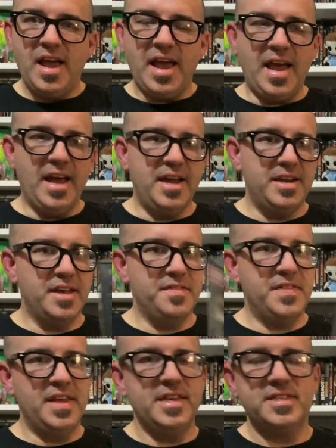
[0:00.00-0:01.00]
And
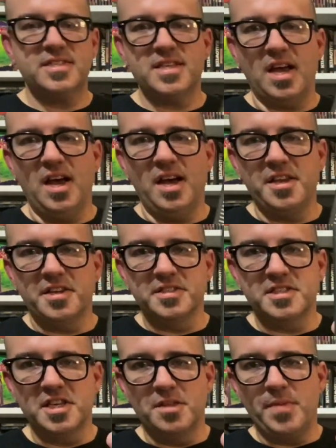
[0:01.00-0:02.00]
this, you can
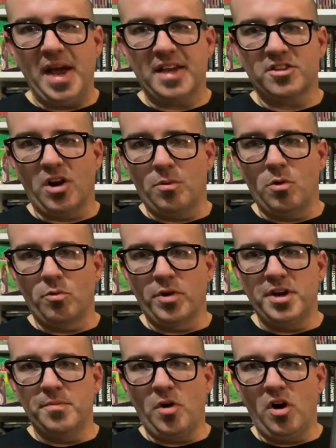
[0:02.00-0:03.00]
see the back there. I won't
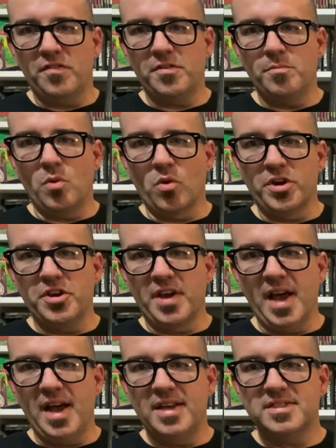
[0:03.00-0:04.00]
read them off and bore you
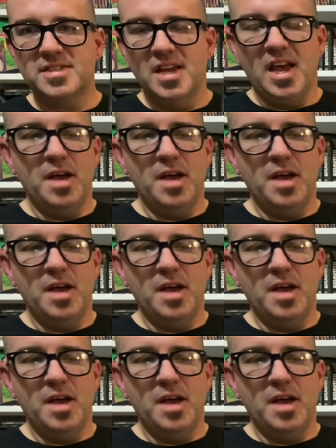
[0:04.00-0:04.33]
guys.